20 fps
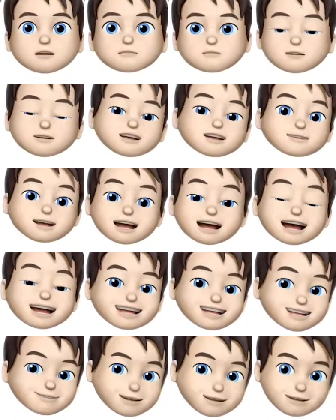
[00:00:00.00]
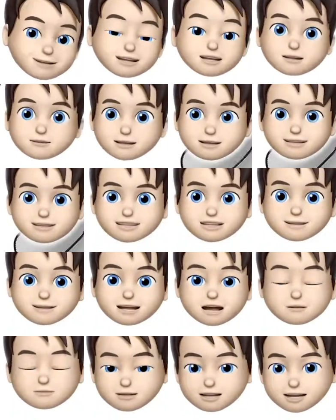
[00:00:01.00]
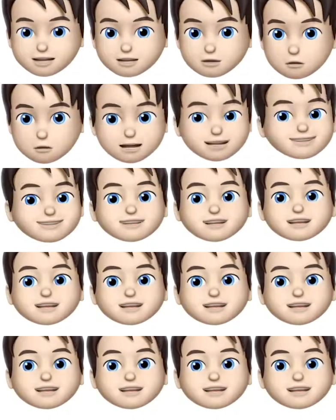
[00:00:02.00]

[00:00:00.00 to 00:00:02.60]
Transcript: Well, you can make it a little bit bigger, but it's going to be really noisy